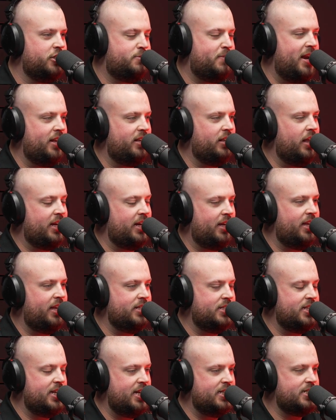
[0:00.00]
spent
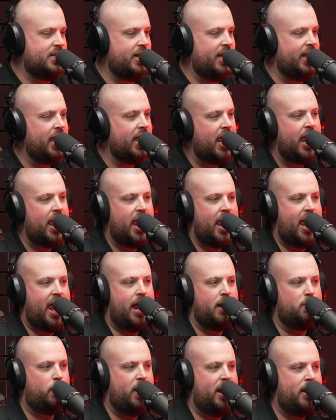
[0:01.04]
in Sydney.
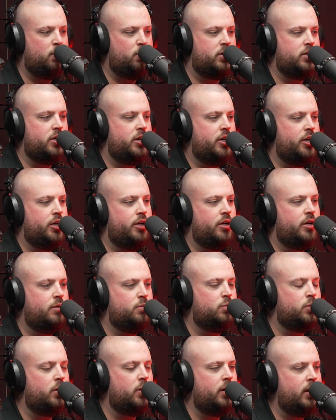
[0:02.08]
And
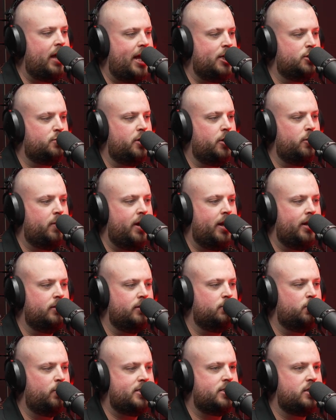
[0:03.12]
what age were you
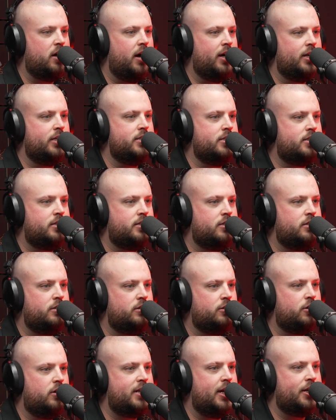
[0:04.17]
when West Tigers
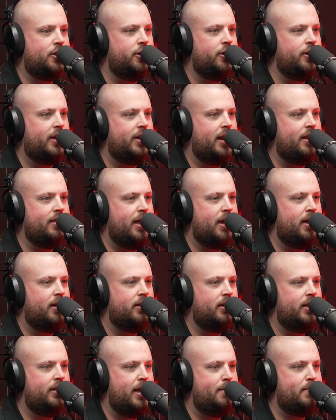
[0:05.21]
contacted you to get in
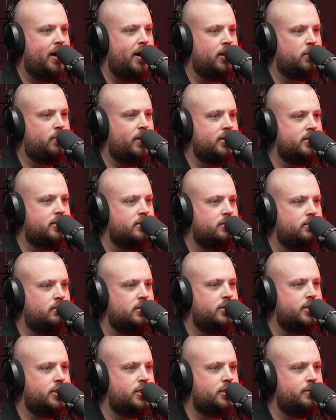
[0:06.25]
their pathways
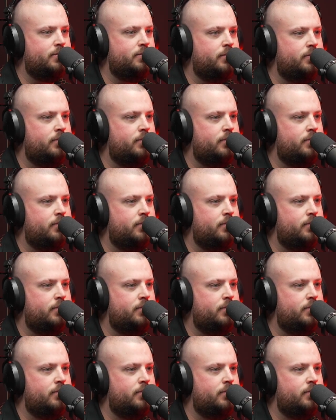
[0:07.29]
system?